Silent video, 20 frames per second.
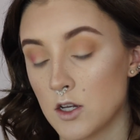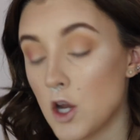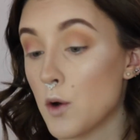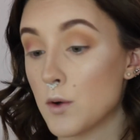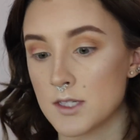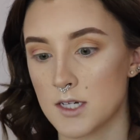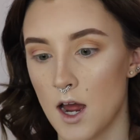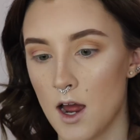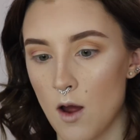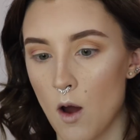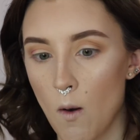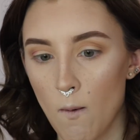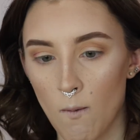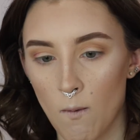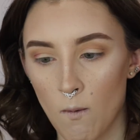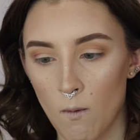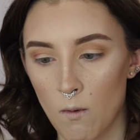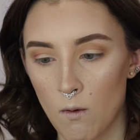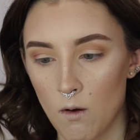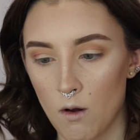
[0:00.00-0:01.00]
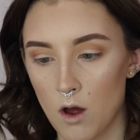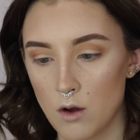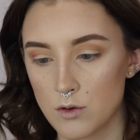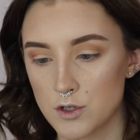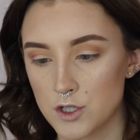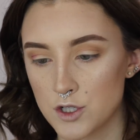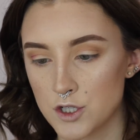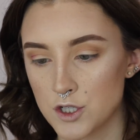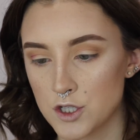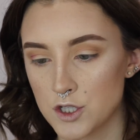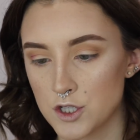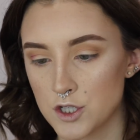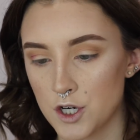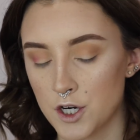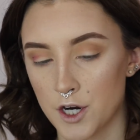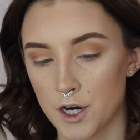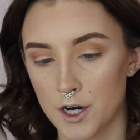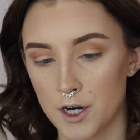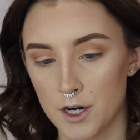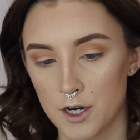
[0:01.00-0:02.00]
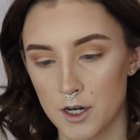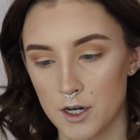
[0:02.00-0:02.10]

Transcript: No, it's not. Oh, sugar.